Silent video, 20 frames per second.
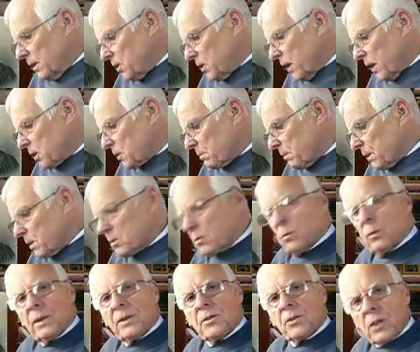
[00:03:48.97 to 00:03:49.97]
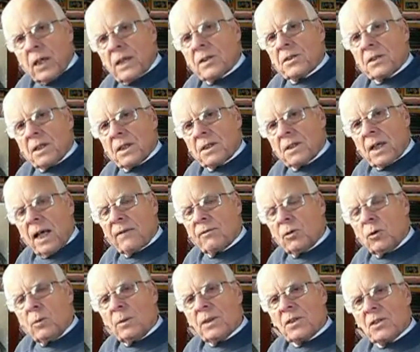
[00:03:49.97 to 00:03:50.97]
judgment with justice I've
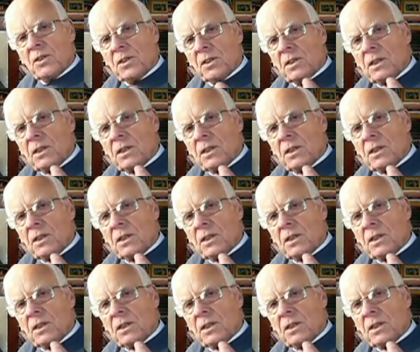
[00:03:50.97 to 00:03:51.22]
always